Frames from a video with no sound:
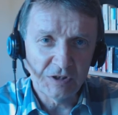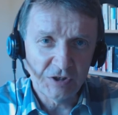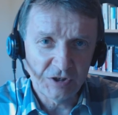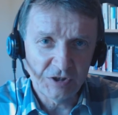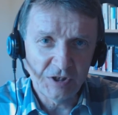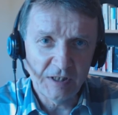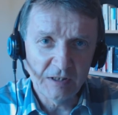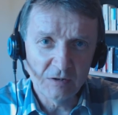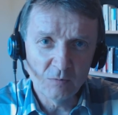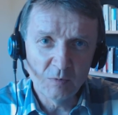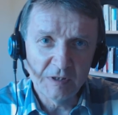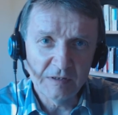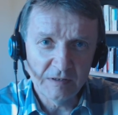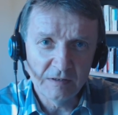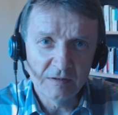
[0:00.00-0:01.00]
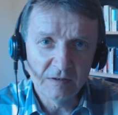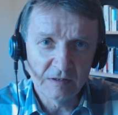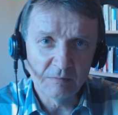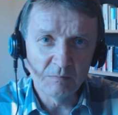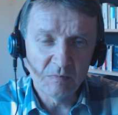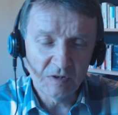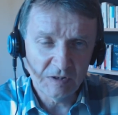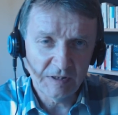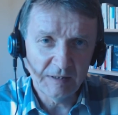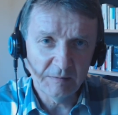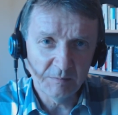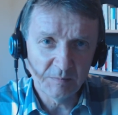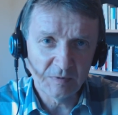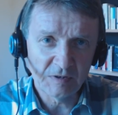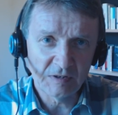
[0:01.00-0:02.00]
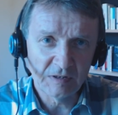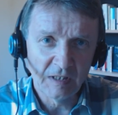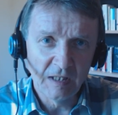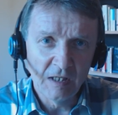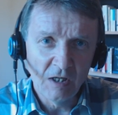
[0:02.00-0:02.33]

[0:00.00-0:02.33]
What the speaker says: share with you some tips